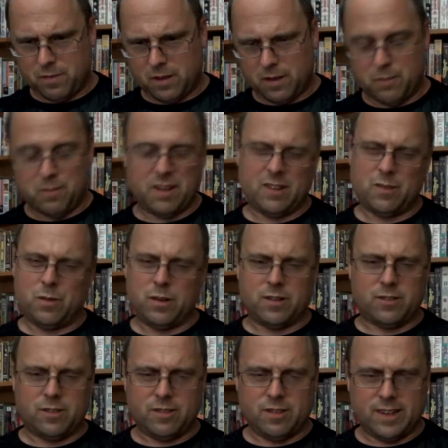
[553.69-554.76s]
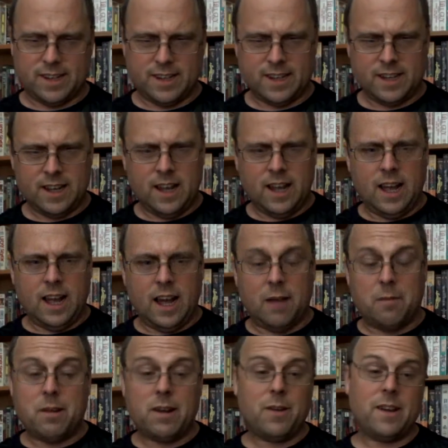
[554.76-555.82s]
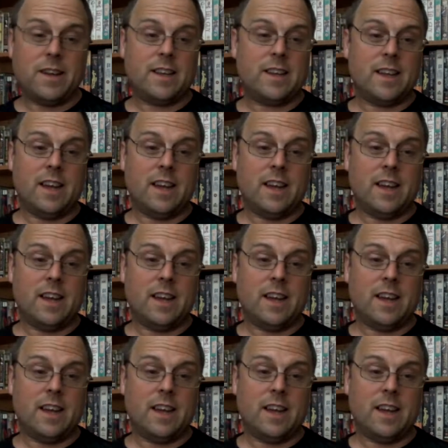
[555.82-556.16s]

On PS1, I should say. But anyway,